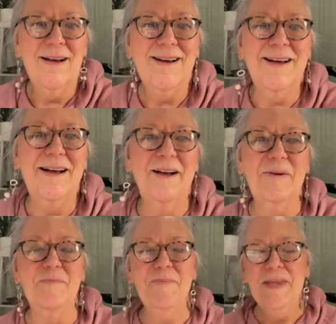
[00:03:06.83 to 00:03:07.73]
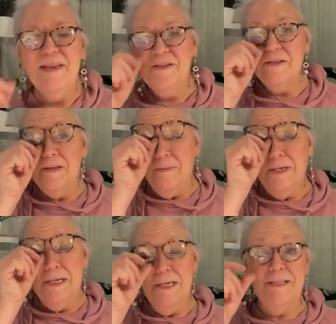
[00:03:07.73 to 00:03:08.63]
Let
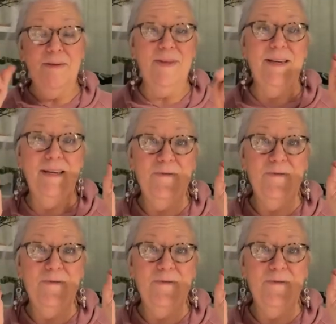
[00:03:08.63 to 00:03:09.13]
me tell you something,